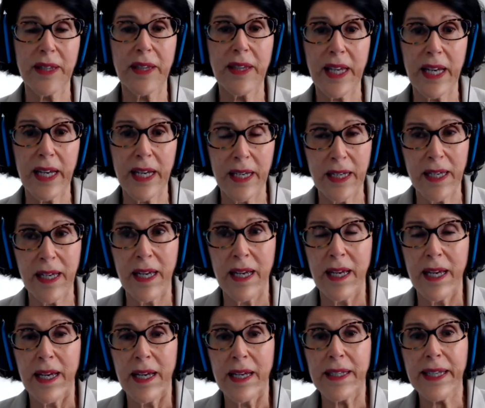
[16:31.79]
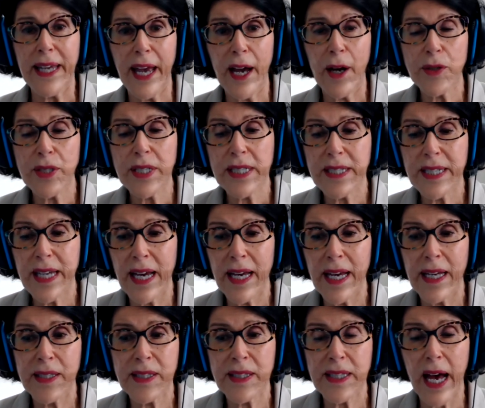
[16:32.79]
the county
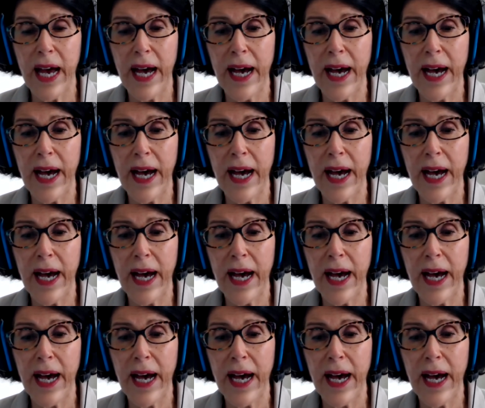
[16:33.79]
does.